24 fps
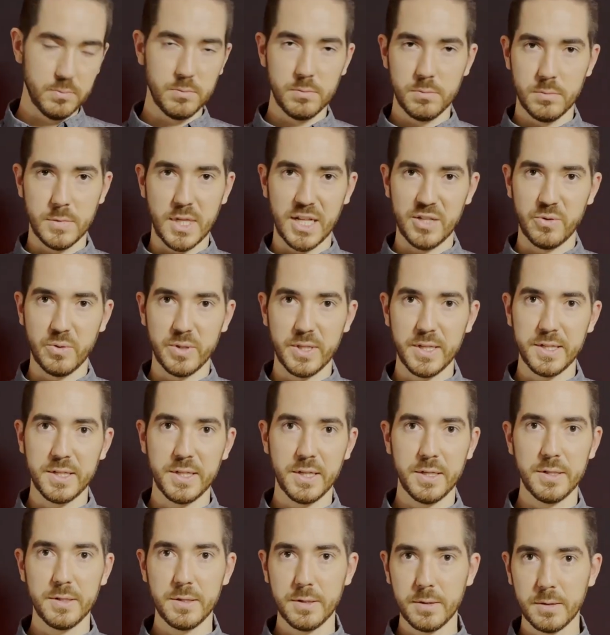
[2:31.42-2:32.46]
That's what this
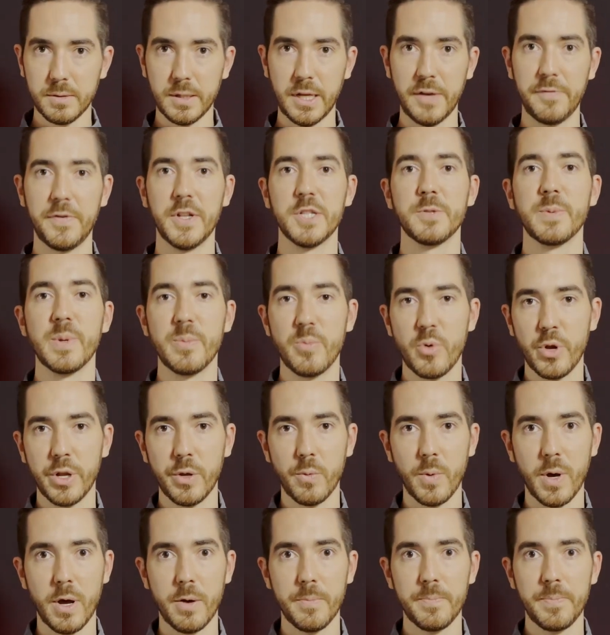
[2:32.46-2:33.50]
is. It fits me pretty
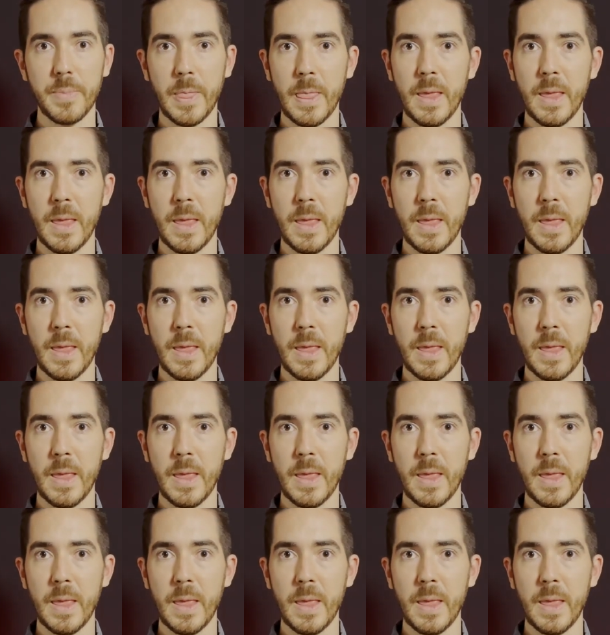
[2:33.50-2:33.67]
well.